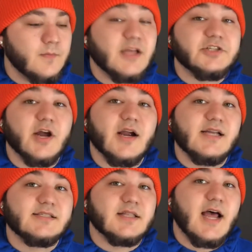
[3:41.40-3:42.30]
Make sure y'all
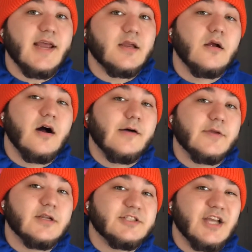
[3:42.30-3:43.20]
guys like,
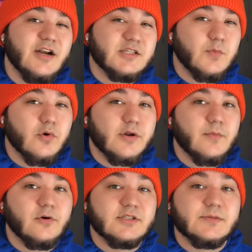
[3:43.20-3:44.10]
comment, share to support your
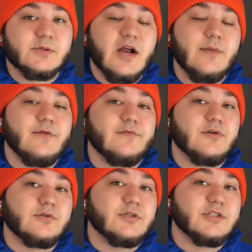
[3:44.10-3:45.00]
boy, subscribe if you're
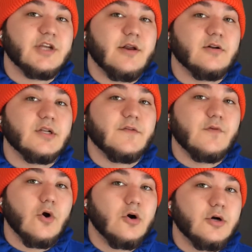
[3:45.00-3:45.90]
new to this channel, and if
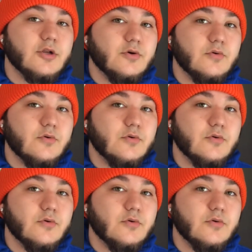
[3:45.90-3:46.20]
you are new,